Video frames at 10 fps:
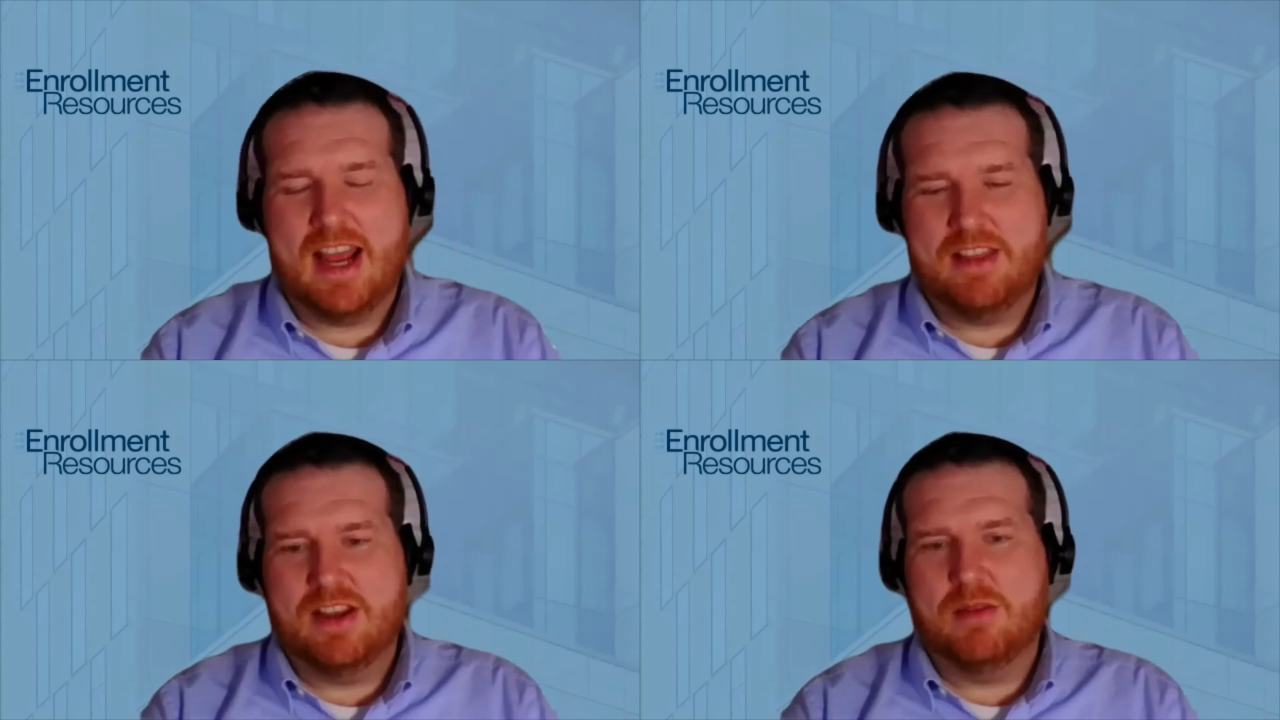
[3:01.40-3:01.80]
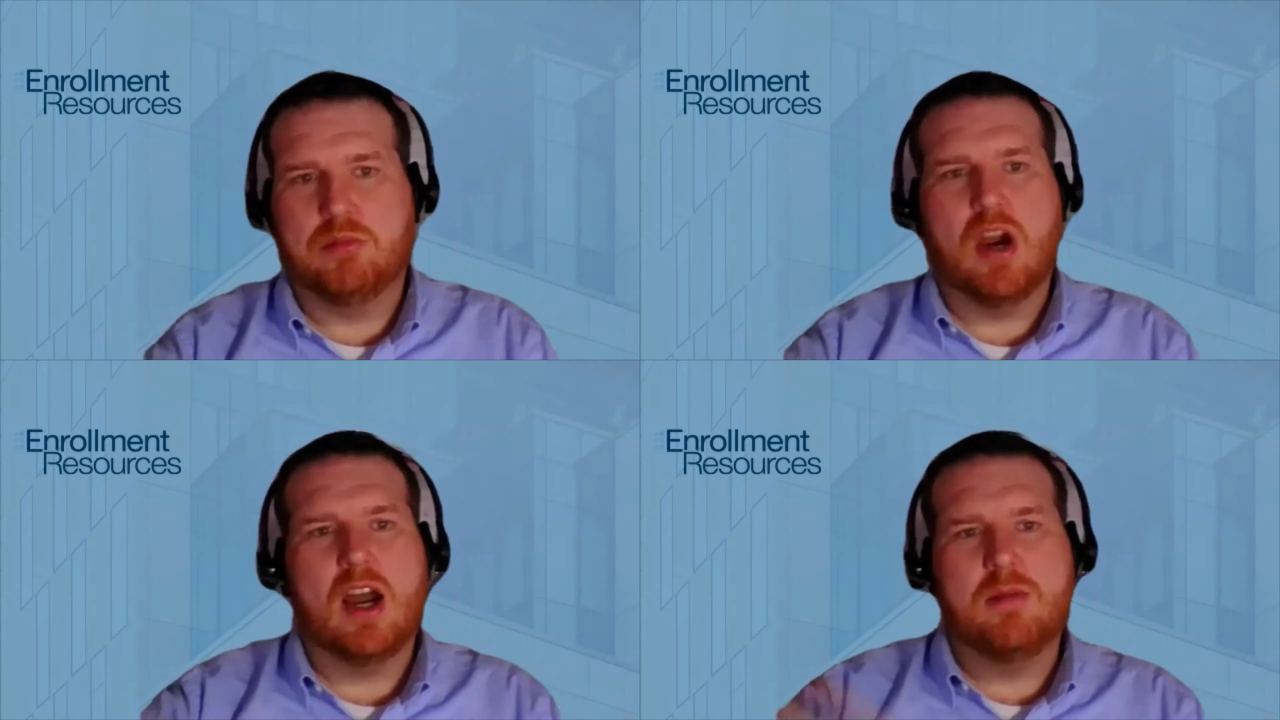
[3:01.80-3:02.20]
and then it
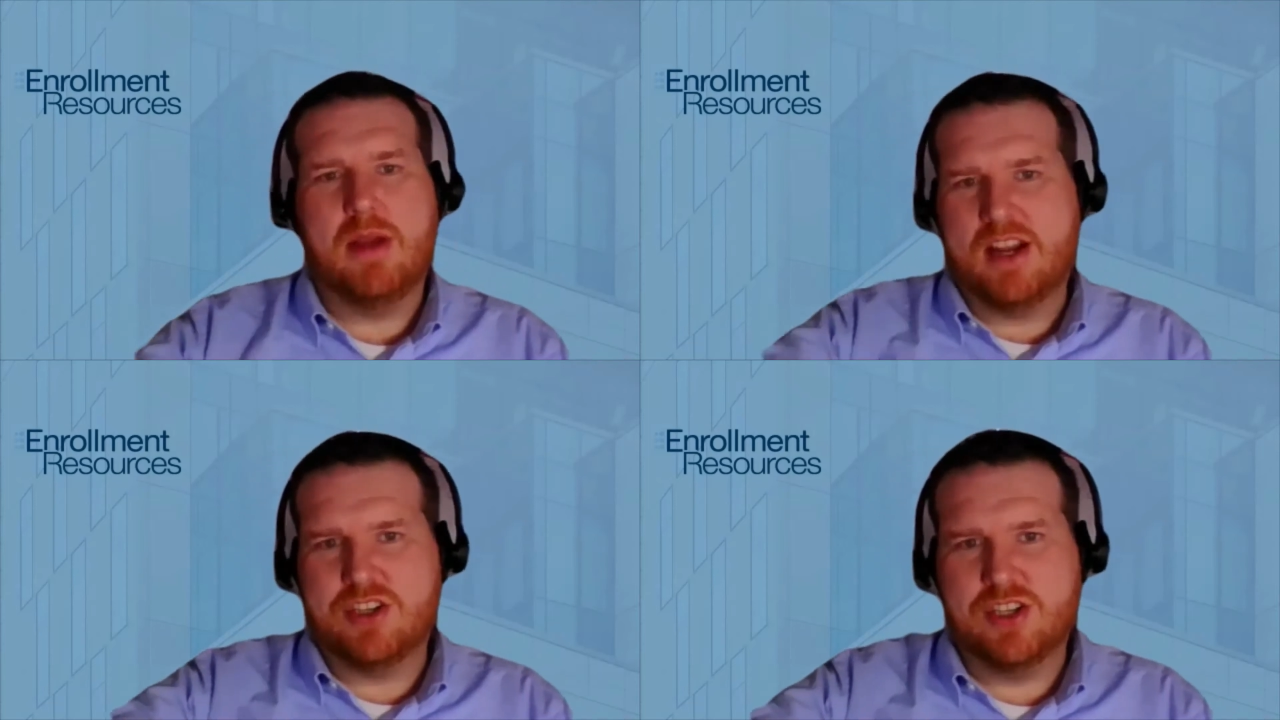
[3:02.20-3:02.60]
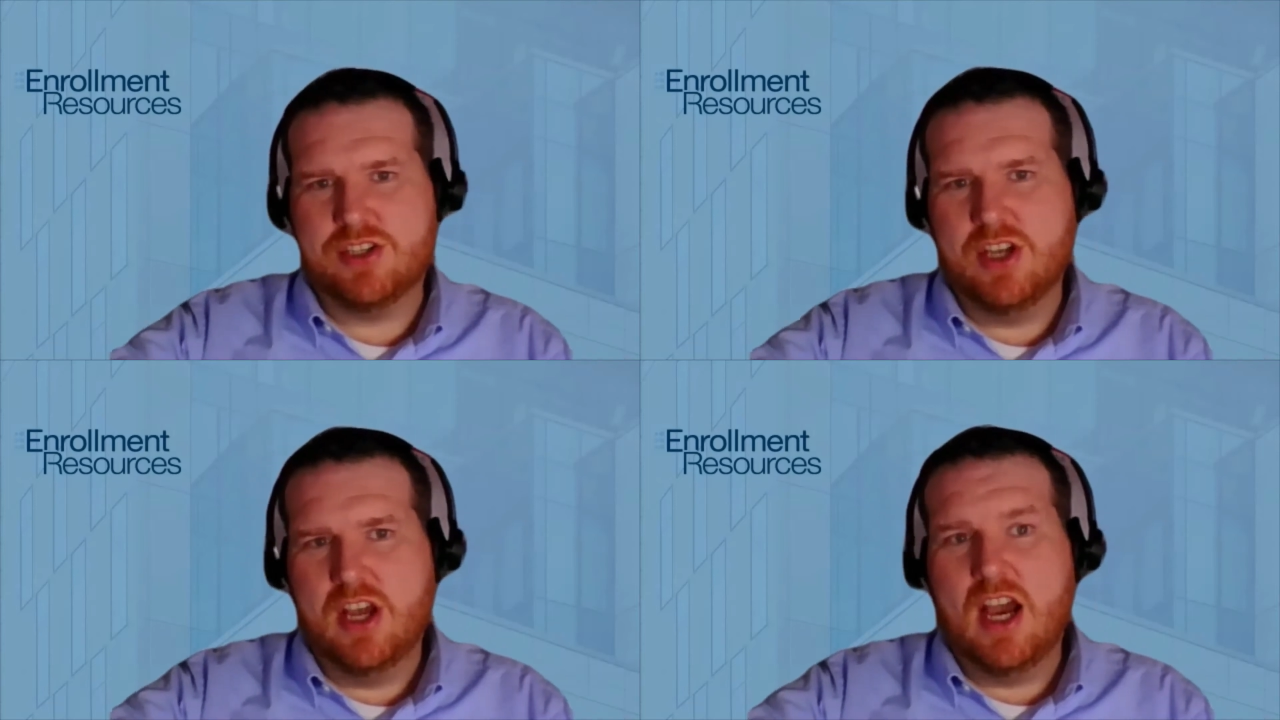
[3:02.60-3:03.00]
broad matches
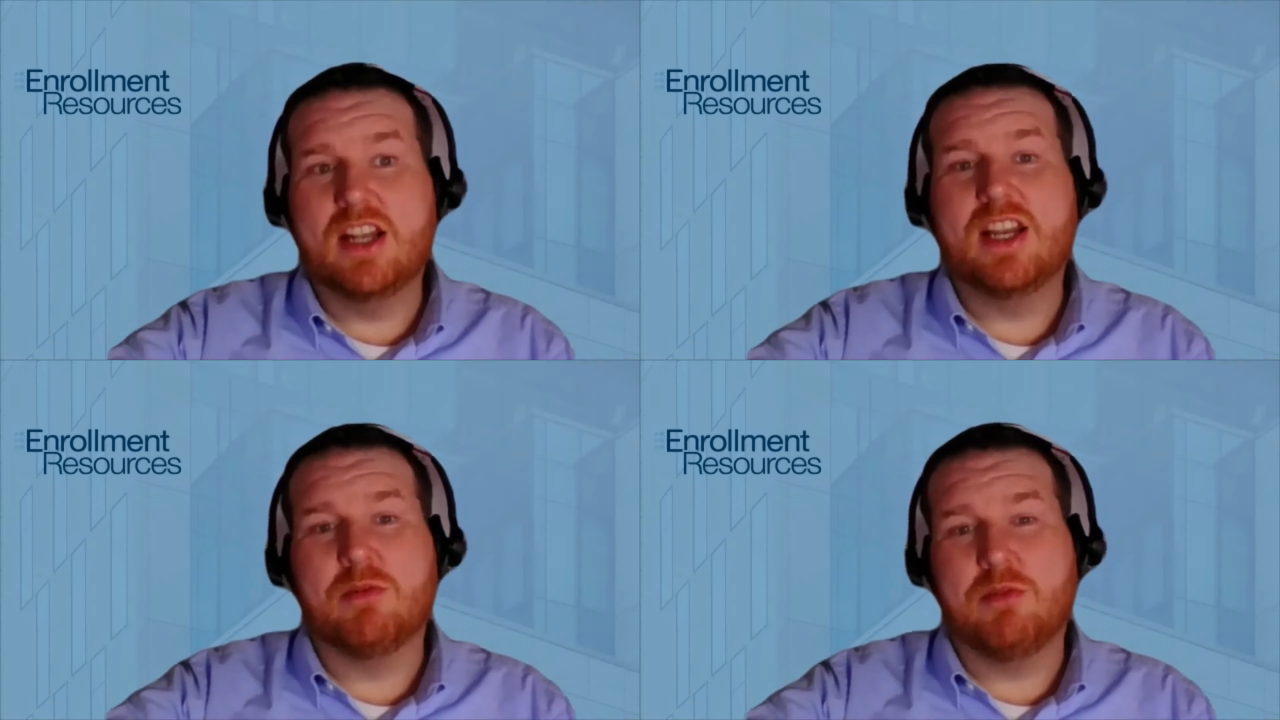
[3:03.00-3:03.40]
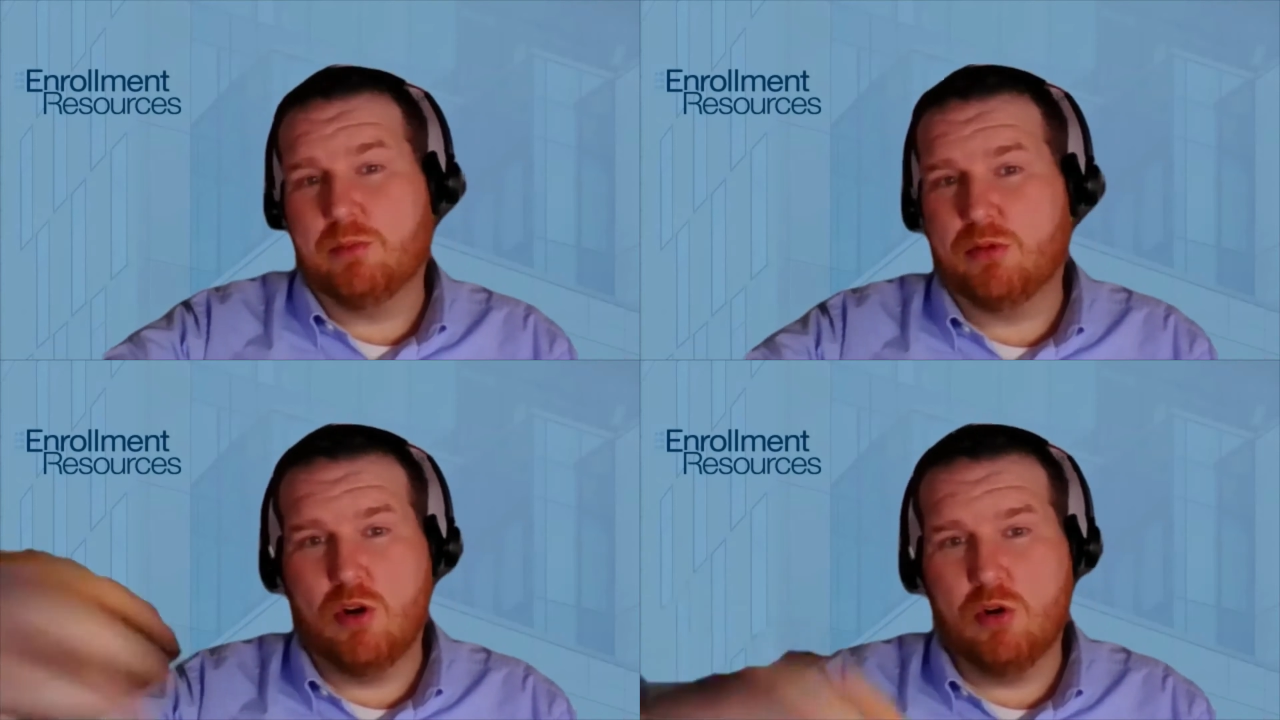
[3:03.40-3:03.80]
a different
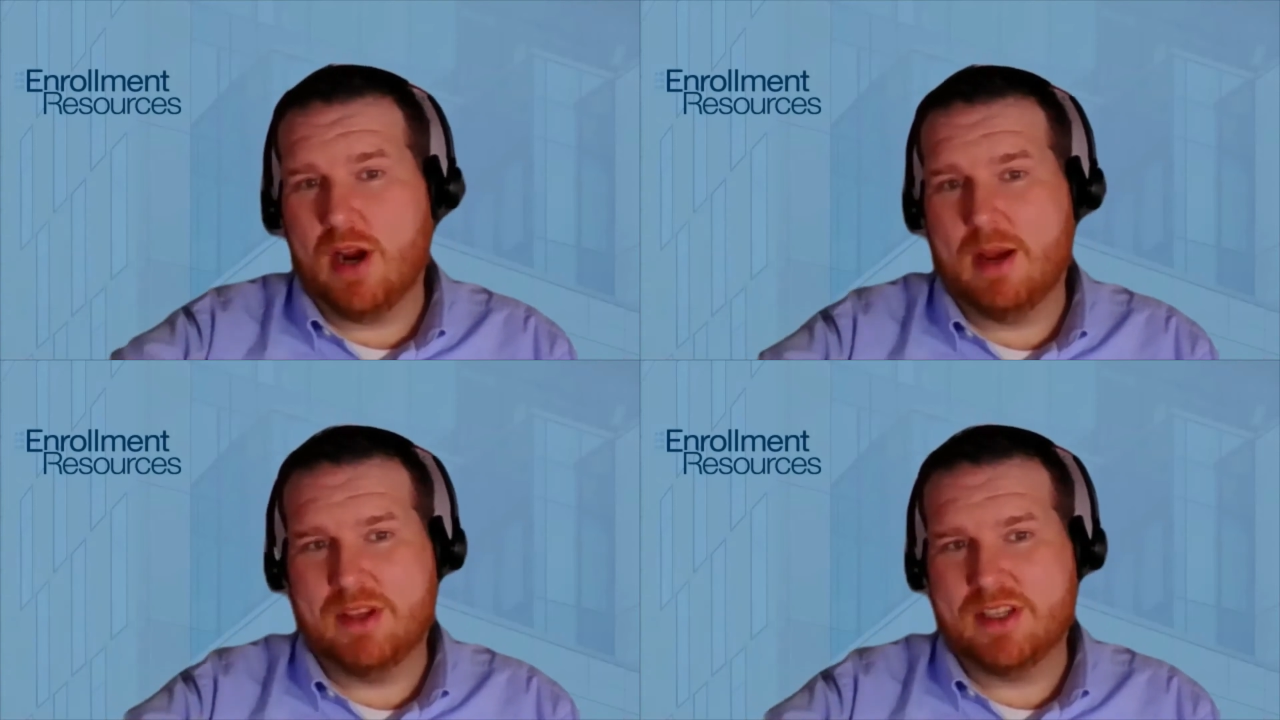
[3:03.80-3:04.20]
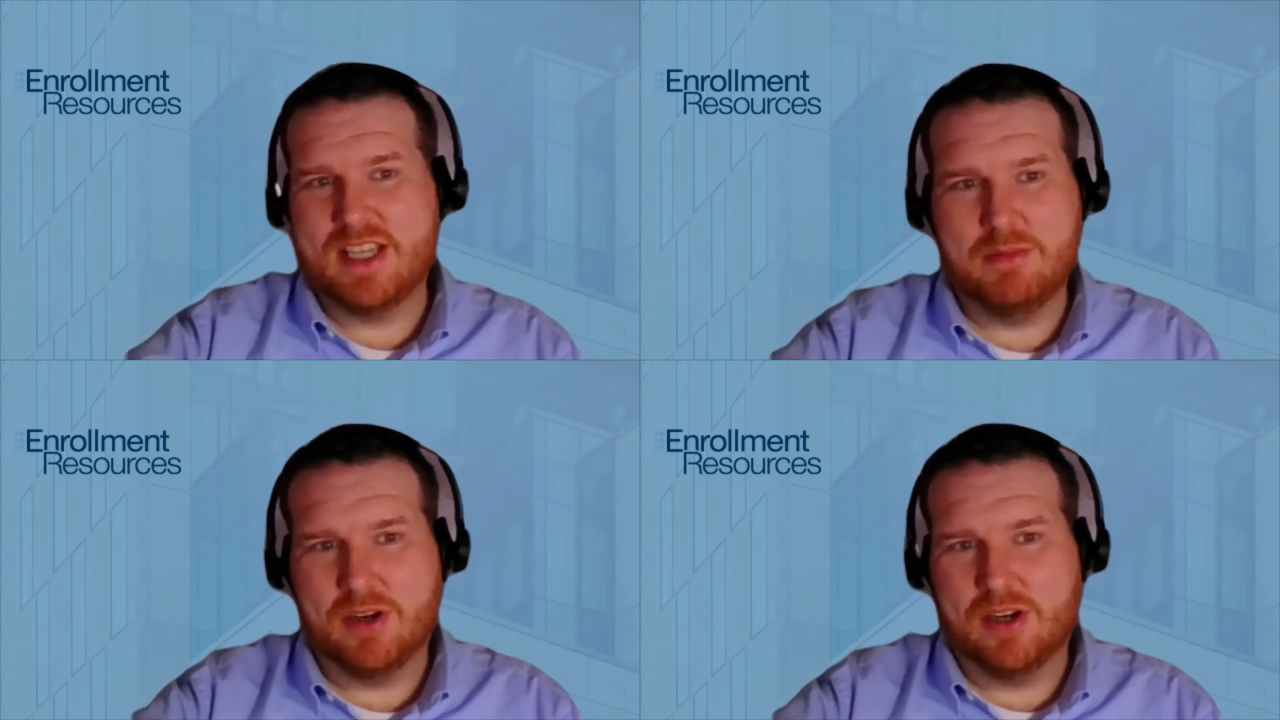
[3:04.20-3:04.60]
program that's
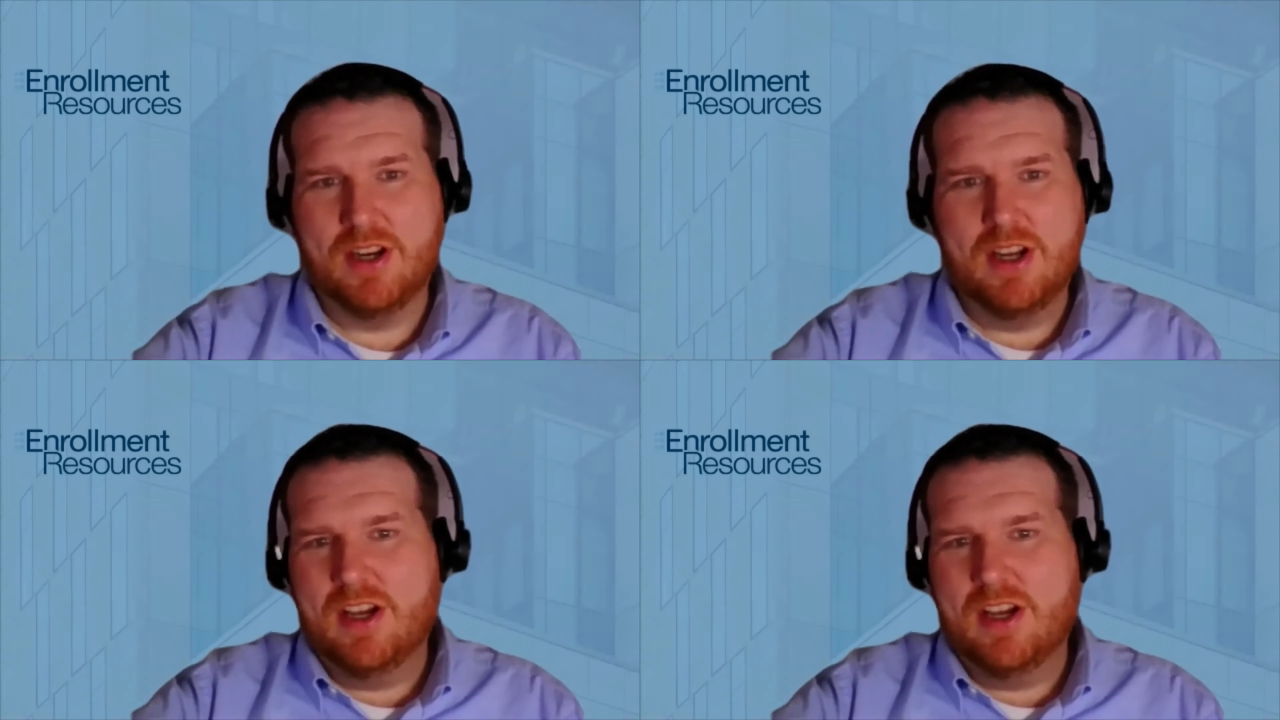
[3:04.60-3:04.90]
similar.